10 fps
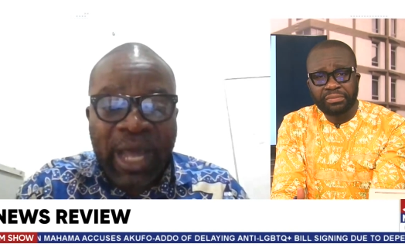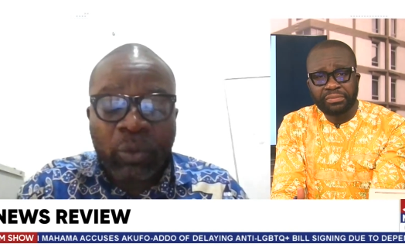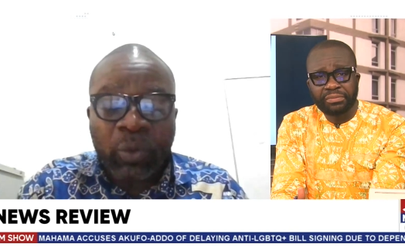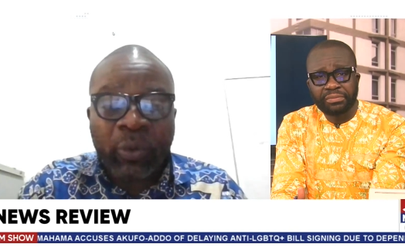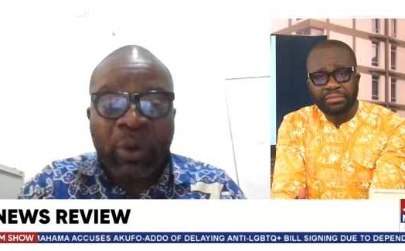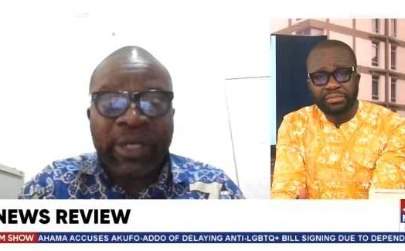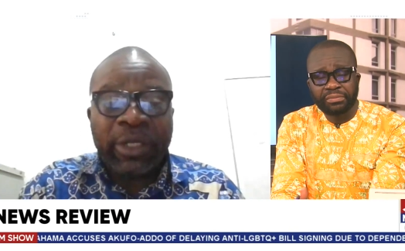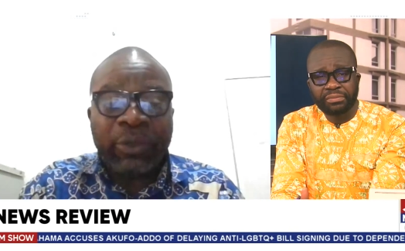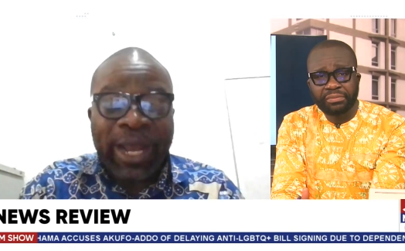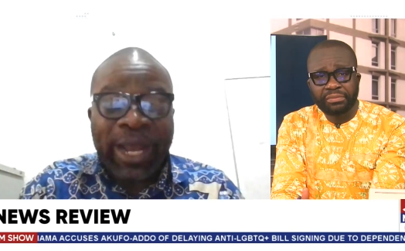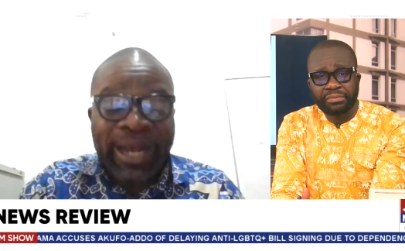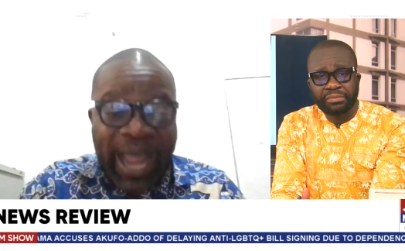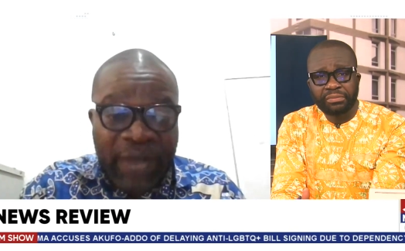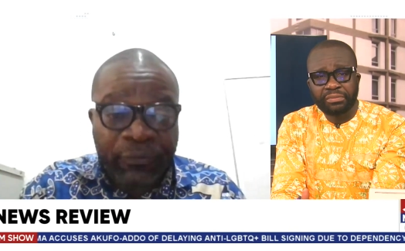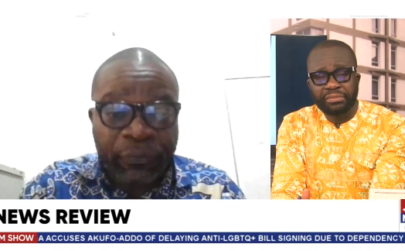Speaker 1: with what you can
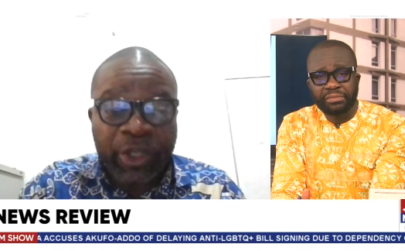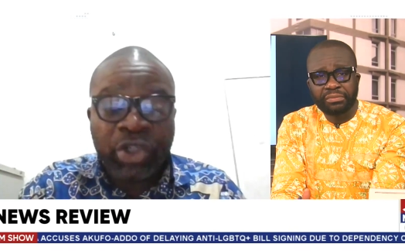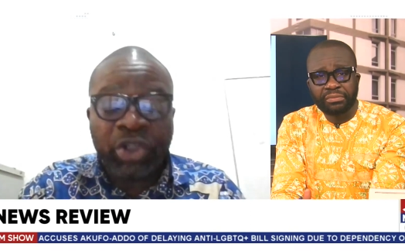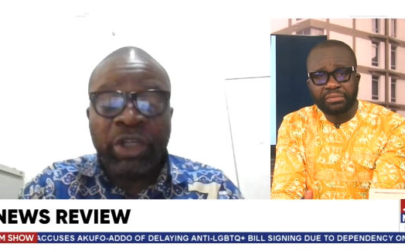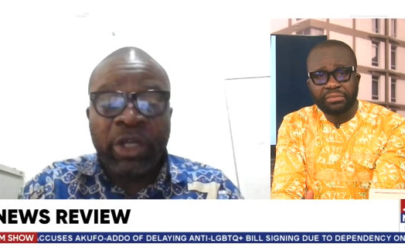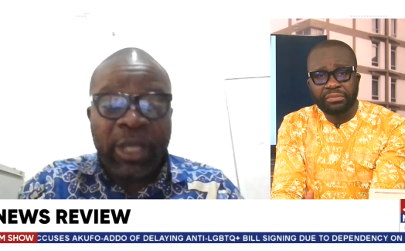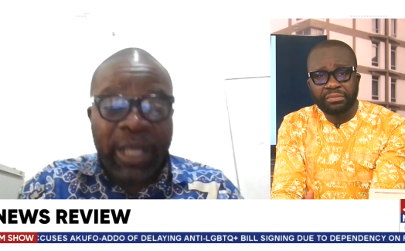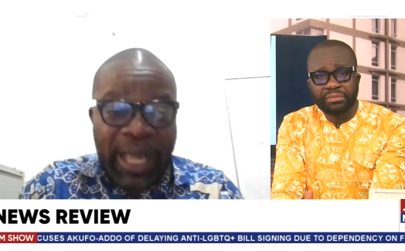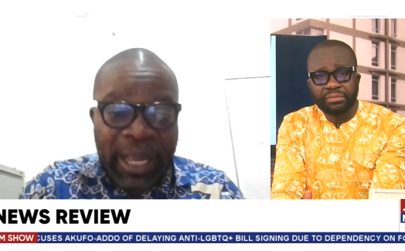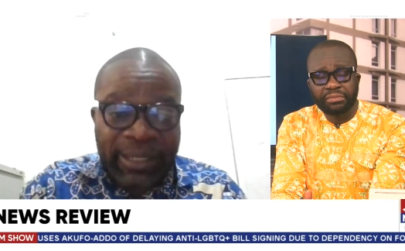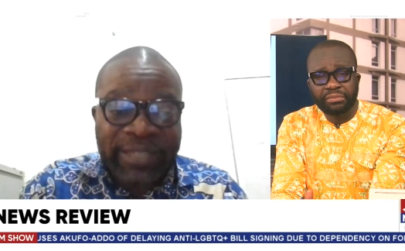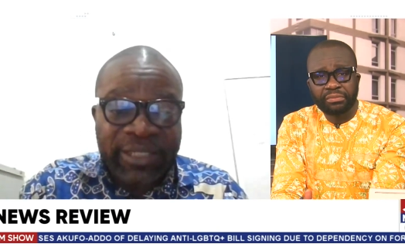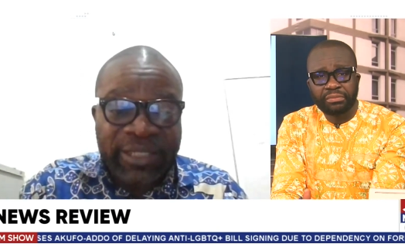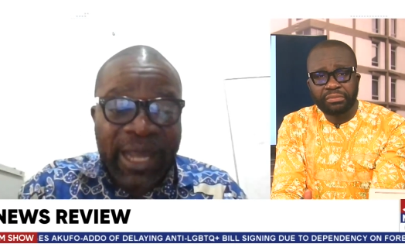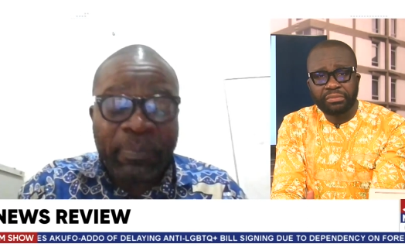add fish, uh, that's
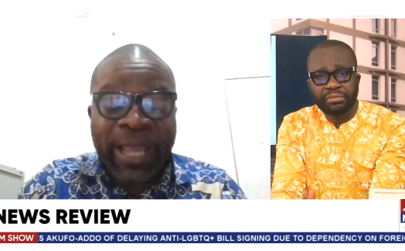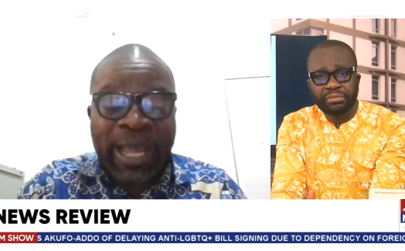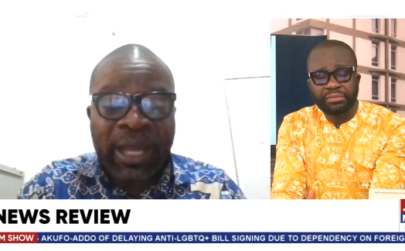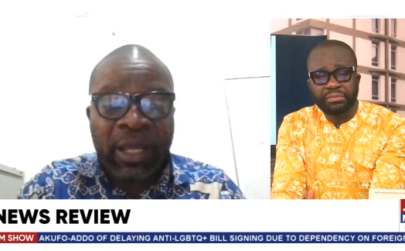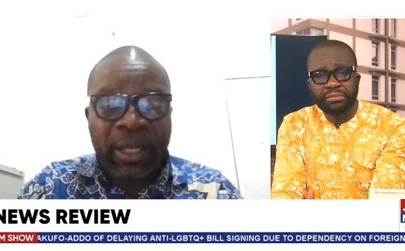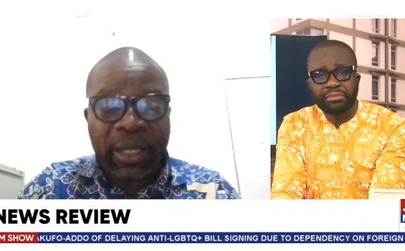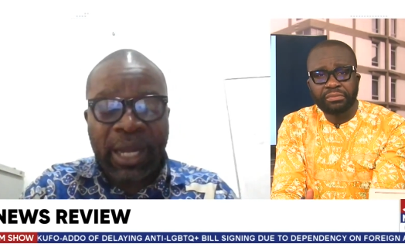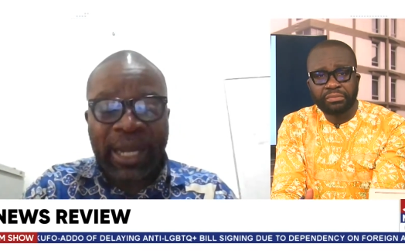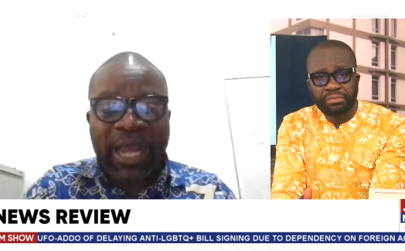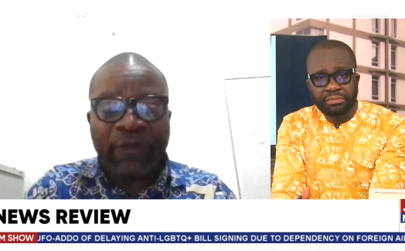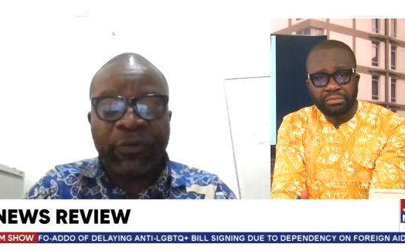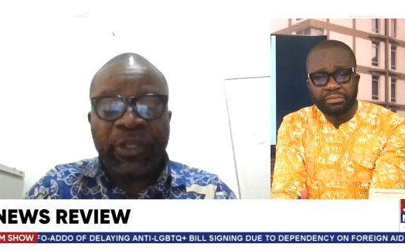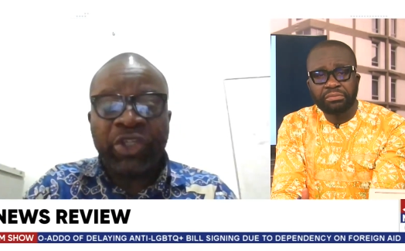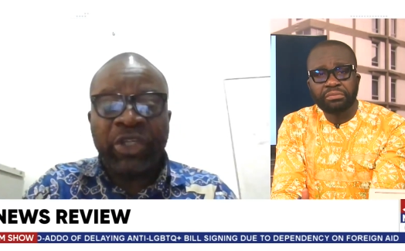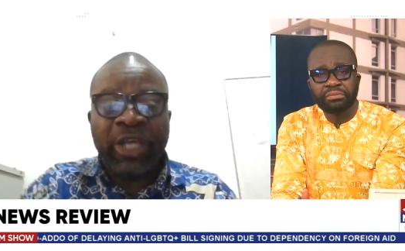tilapia, uh,
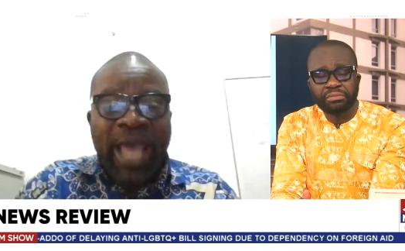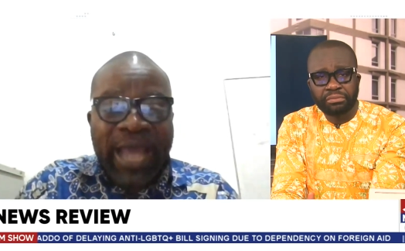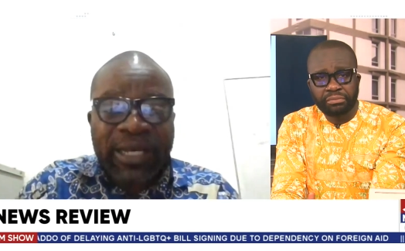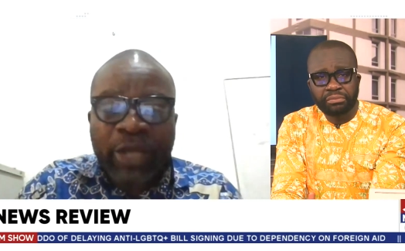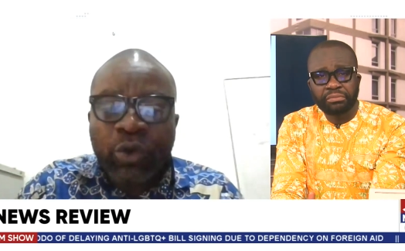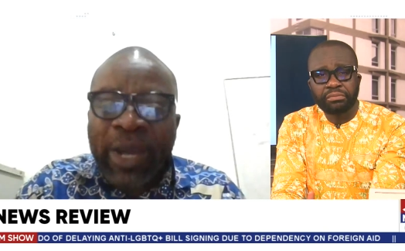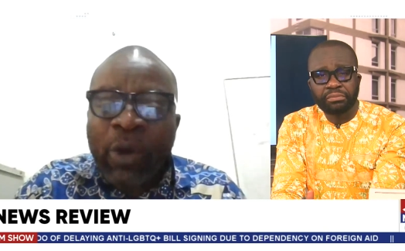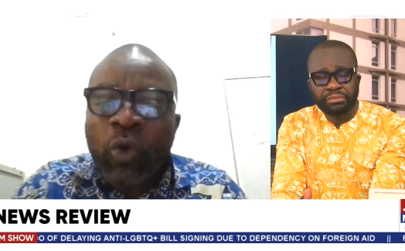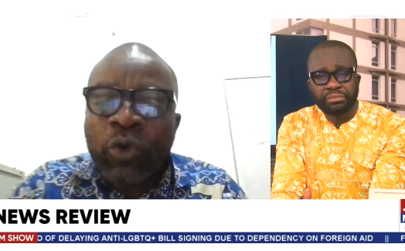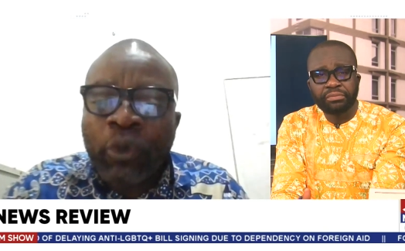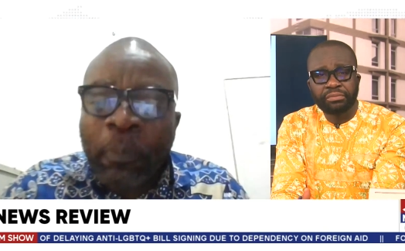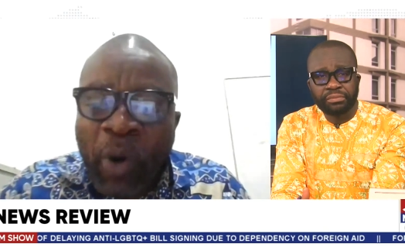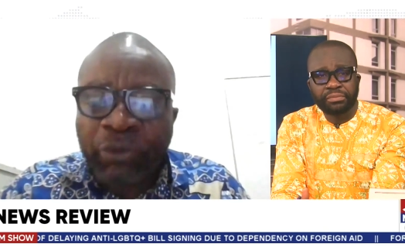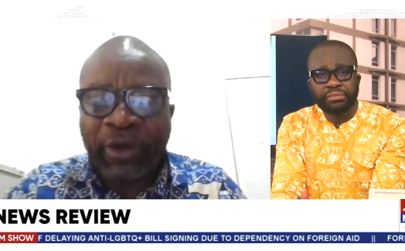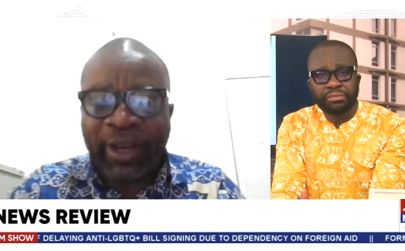catfish, and then you can go to
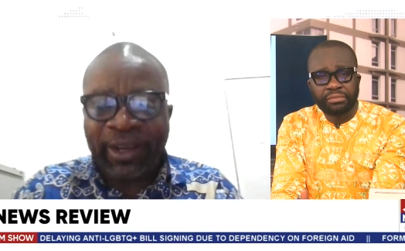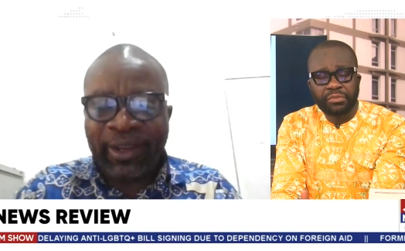poultry.